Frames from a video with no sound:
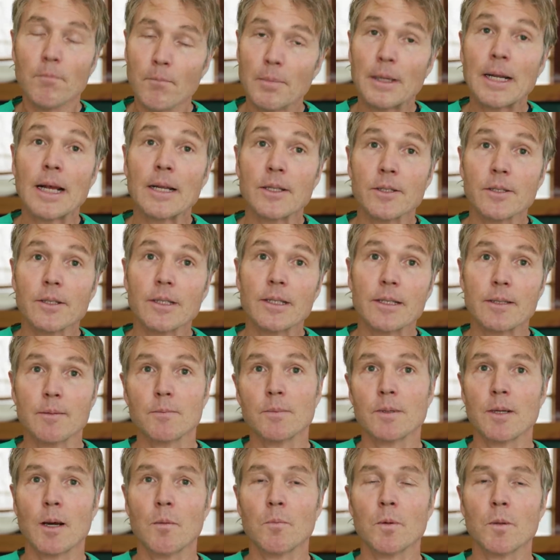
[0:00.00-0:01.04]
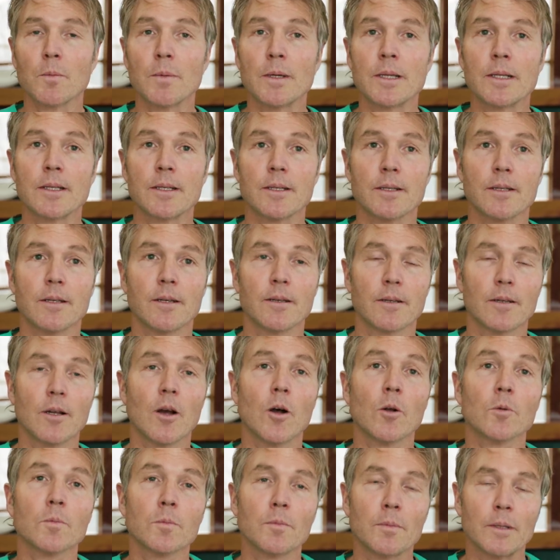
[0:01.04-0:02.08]
potentially some supplements to
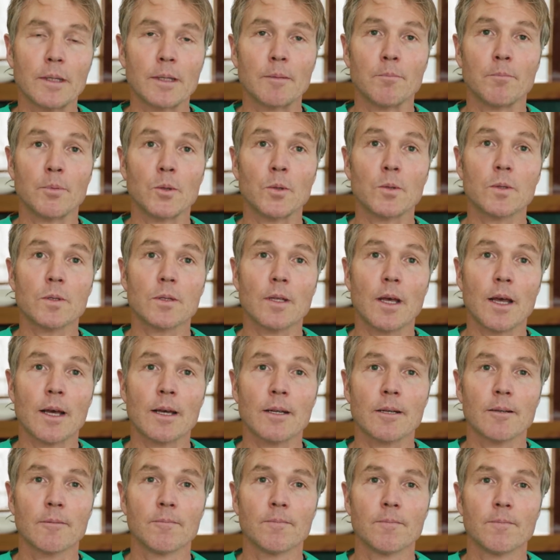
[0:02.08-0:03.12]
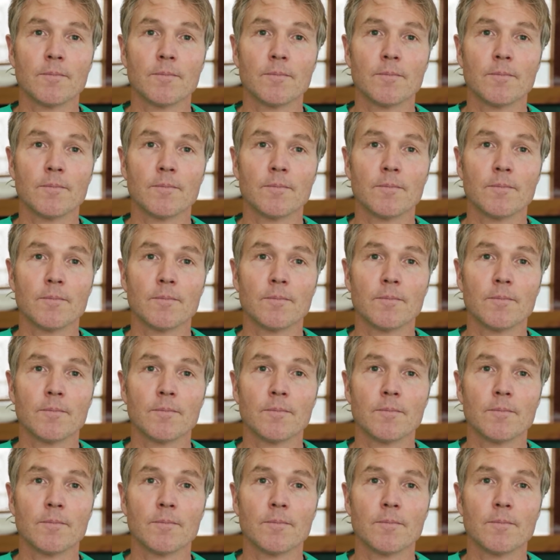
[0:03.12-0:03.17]
ultimately boost that.